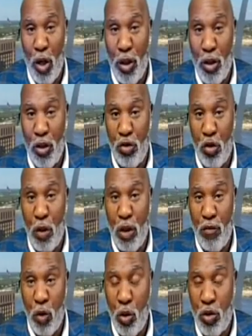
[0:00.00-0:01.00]
want to do in the
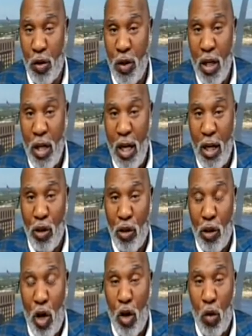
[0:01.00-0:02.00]
future. And in the
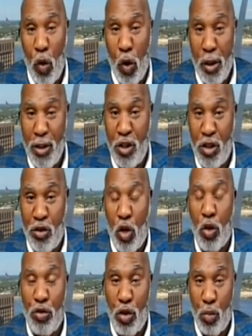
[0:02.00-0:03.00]
long run, it just
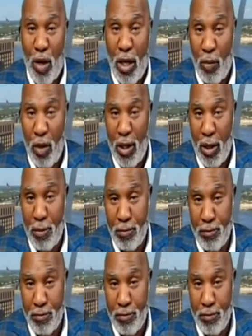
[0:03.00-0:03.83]
hurts their bottom line.